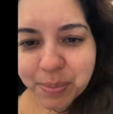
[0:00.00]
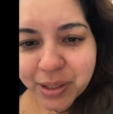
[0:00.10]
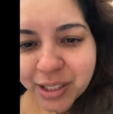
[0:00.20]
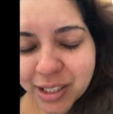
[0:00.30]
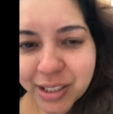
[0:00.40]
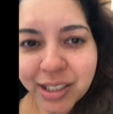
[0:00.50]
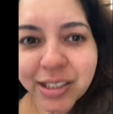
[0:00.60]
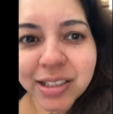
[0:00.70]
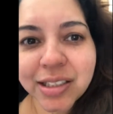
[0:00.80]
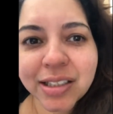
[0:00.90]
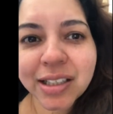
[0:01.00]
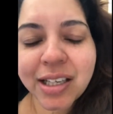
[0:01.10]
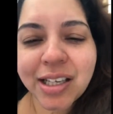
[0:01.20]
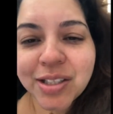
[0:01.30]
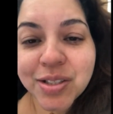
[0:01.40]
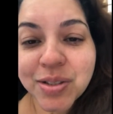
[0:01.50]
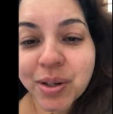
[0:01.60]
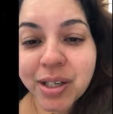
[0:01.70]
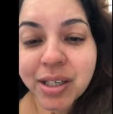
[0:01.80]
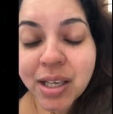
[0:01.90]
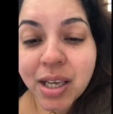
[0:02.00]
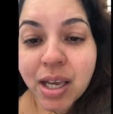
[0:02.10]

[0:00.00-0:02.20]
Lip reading: But luckily, I didn't start.